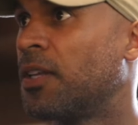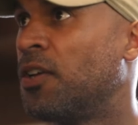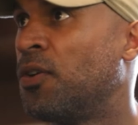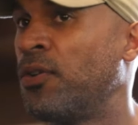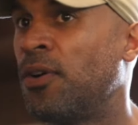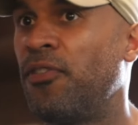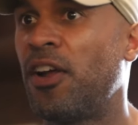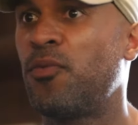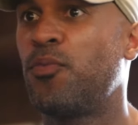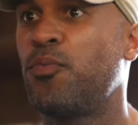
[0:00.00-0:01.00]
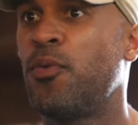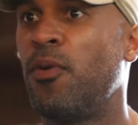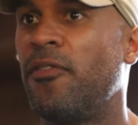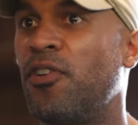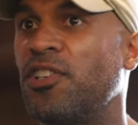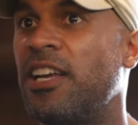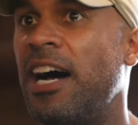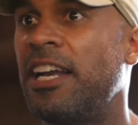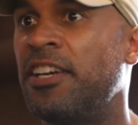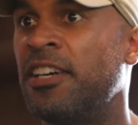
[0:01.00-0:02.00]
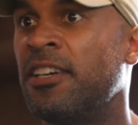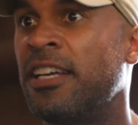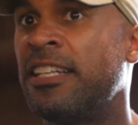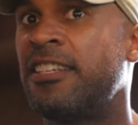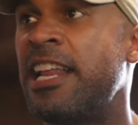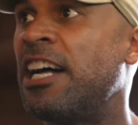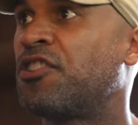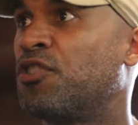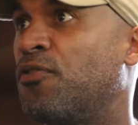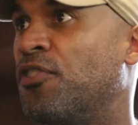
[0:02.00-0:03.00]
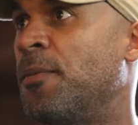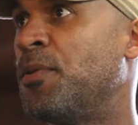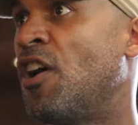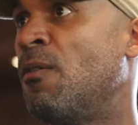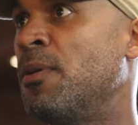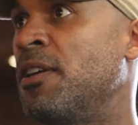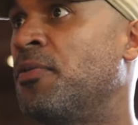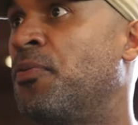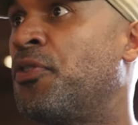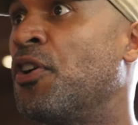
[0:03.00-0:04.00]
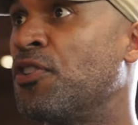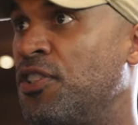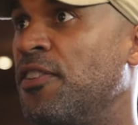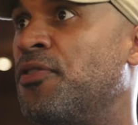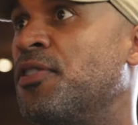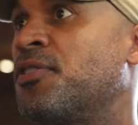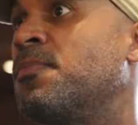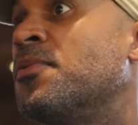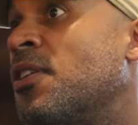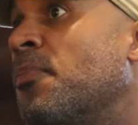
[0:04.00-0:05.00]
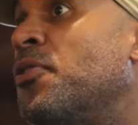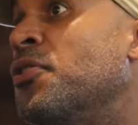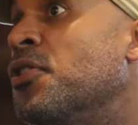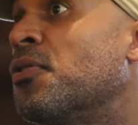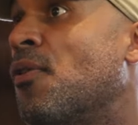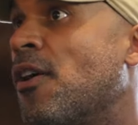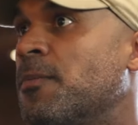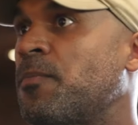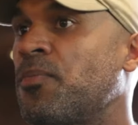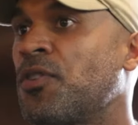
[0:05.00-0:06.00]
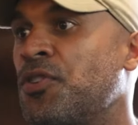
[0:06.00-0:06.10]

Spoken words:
I feel like when we first got here, it's natural for them to all be thirsty for something new.